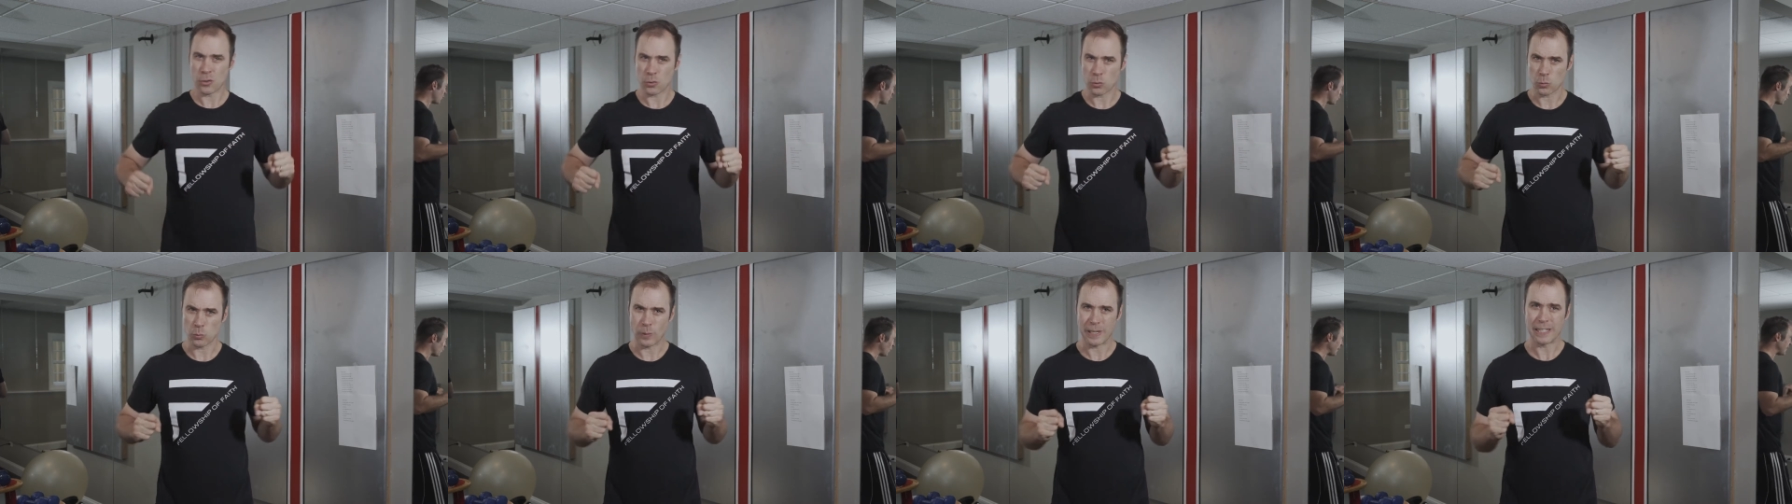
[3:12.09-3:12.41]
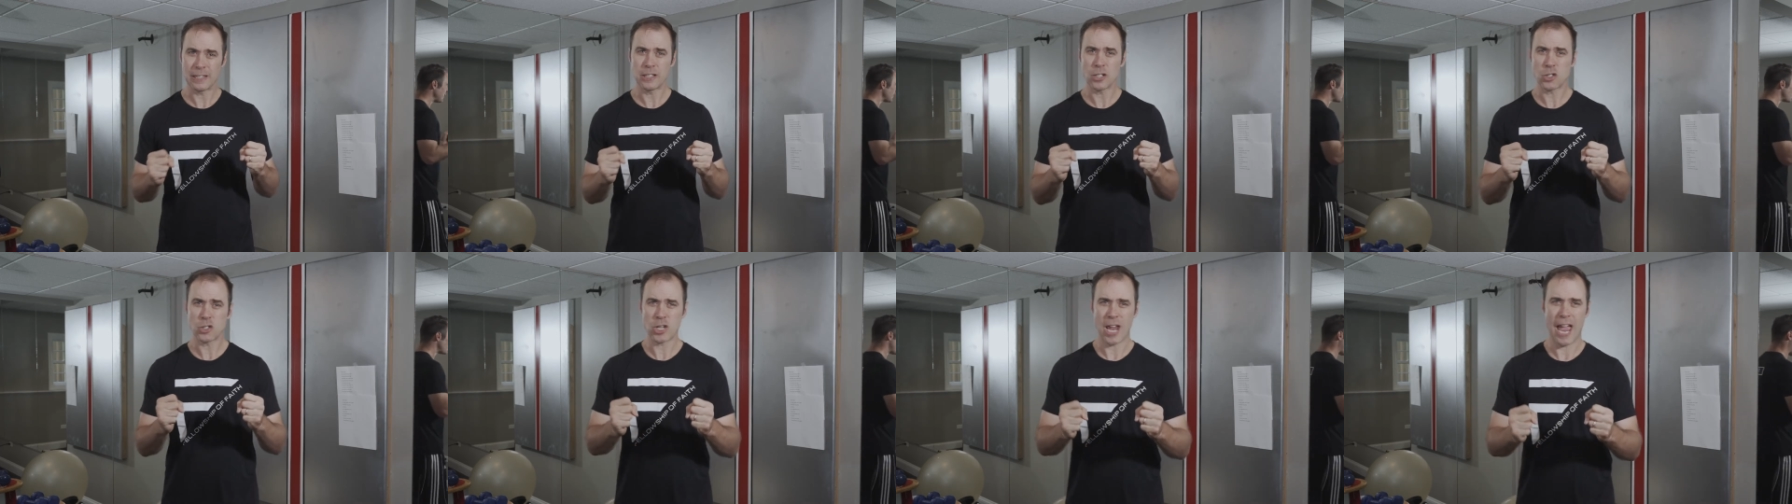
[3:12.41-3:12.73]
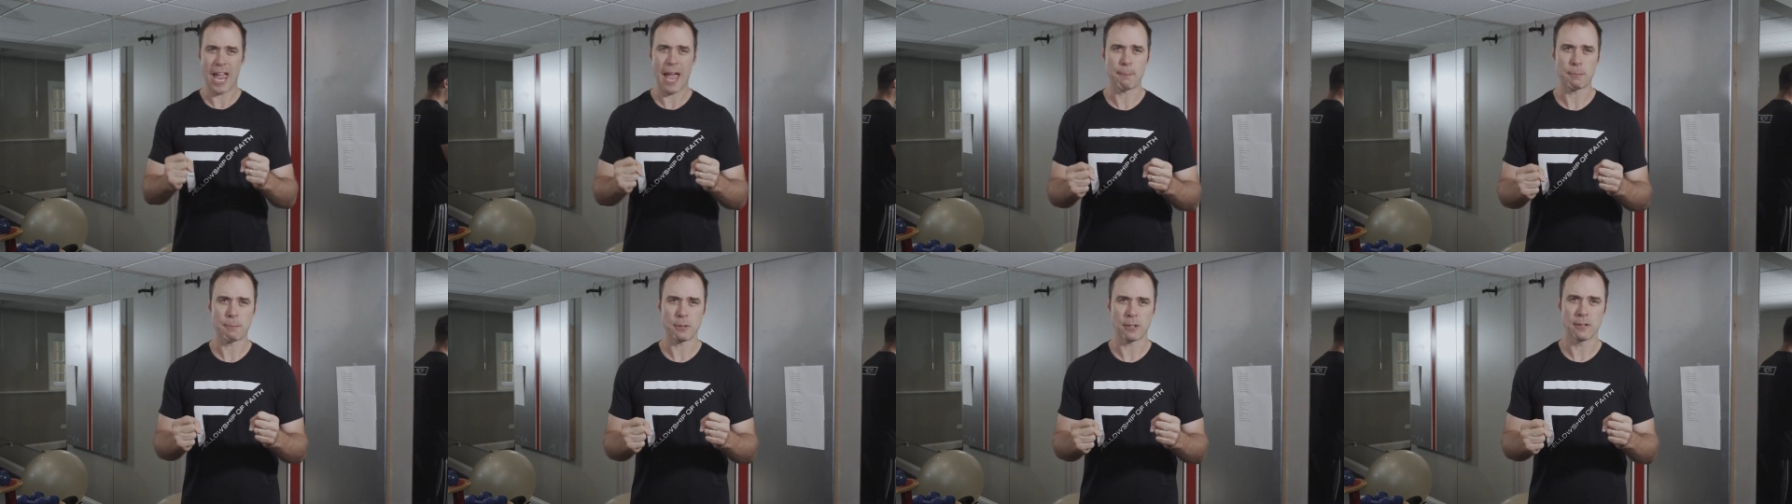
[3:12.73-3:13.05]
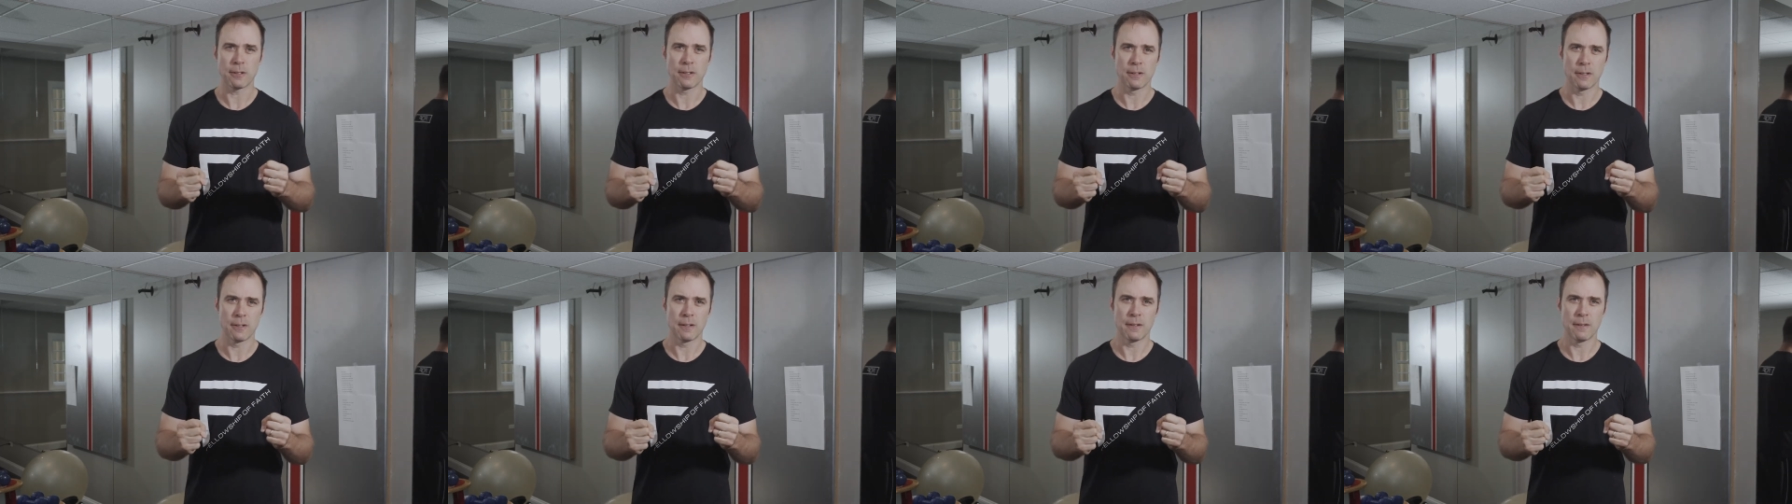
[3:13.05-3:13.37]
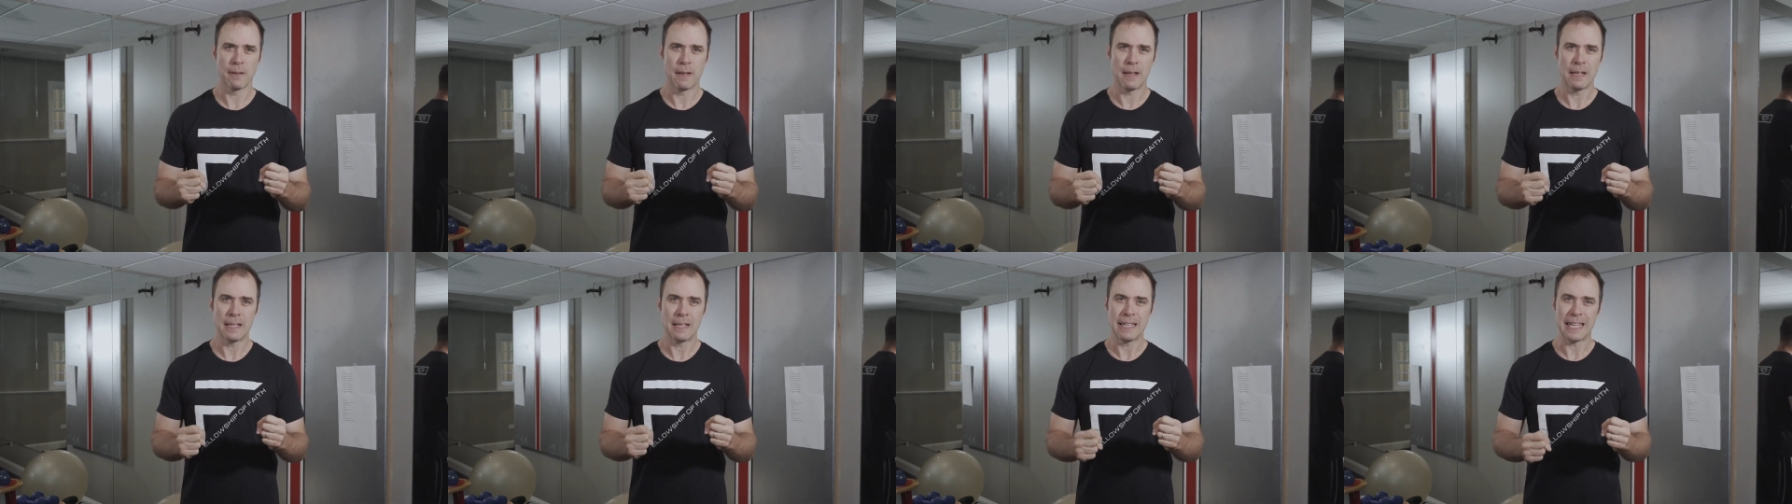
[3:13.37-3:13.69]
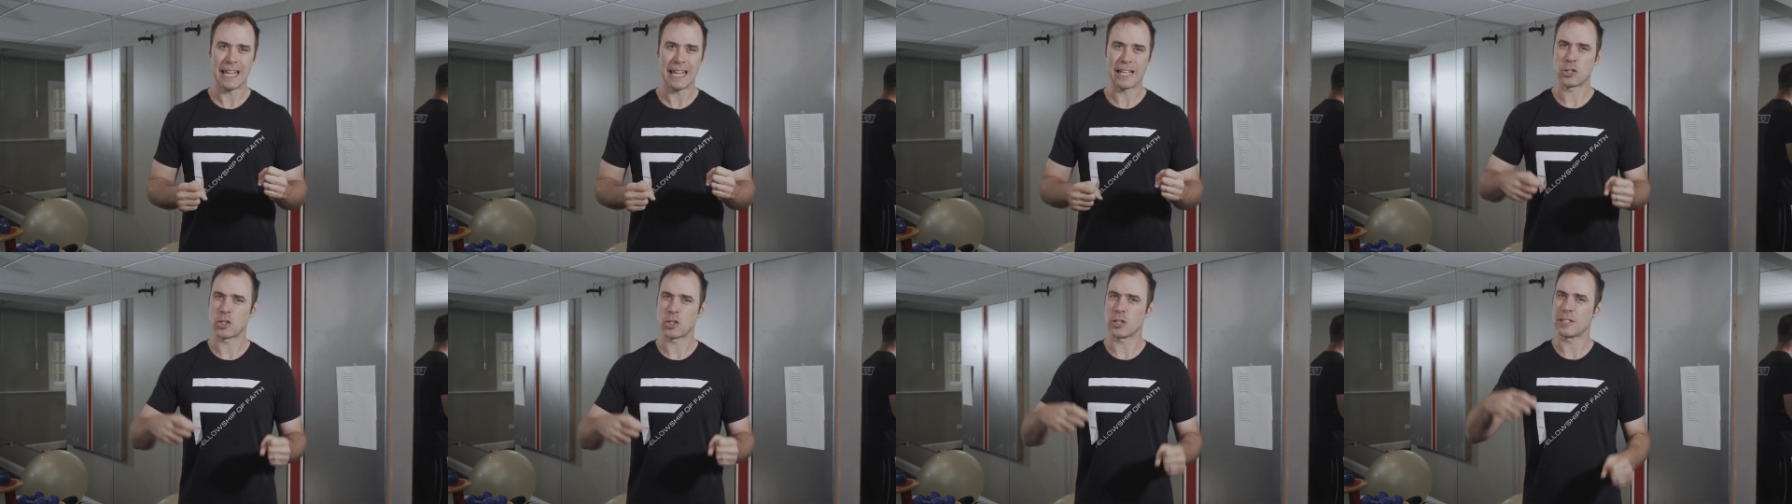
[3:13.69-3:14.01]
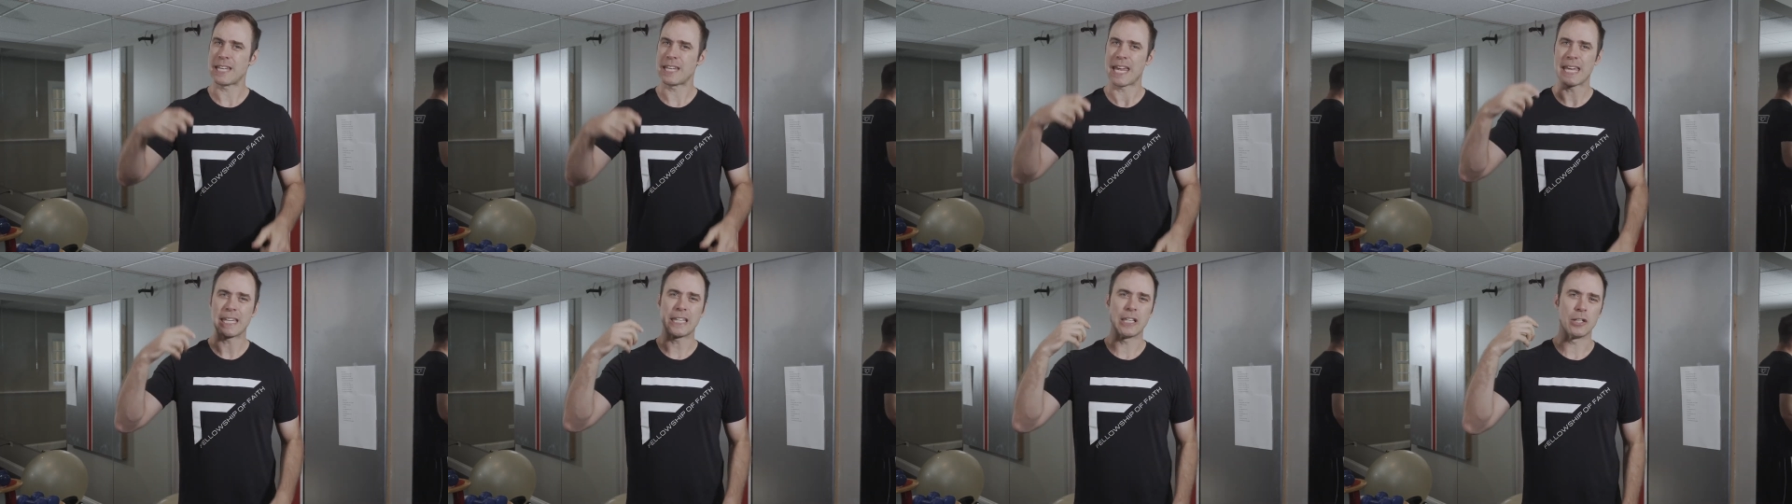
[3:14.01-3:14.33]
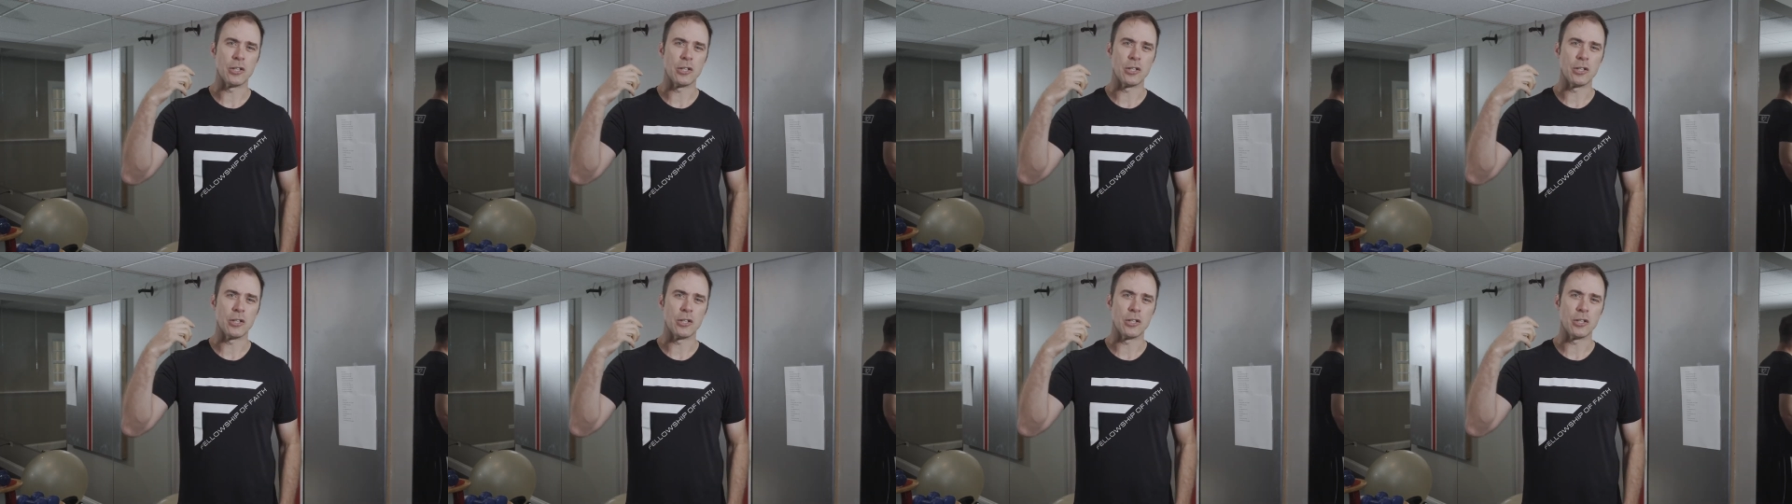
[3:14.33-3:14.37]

Read the chapter. It should take